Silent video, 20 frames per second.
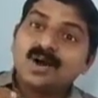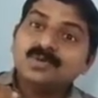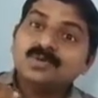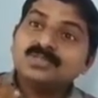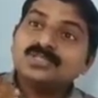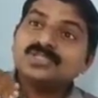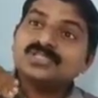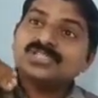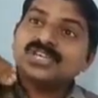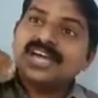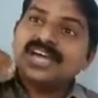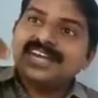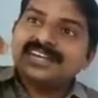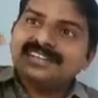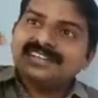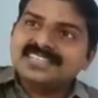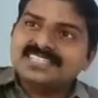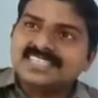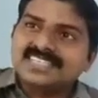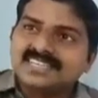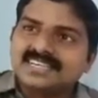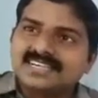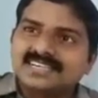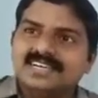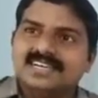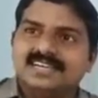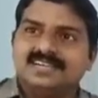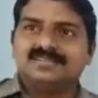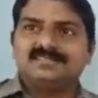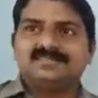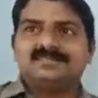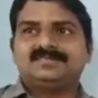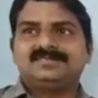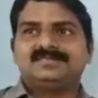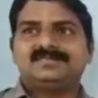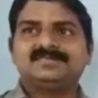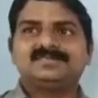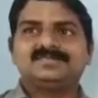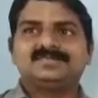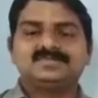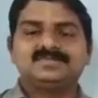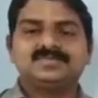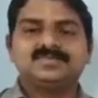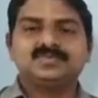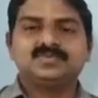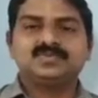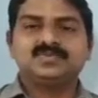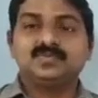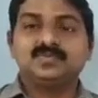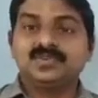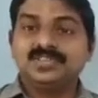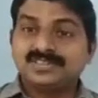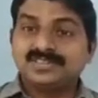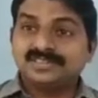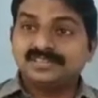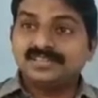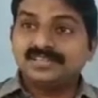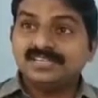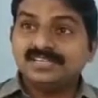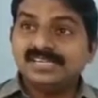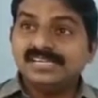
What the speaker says: outside the circle with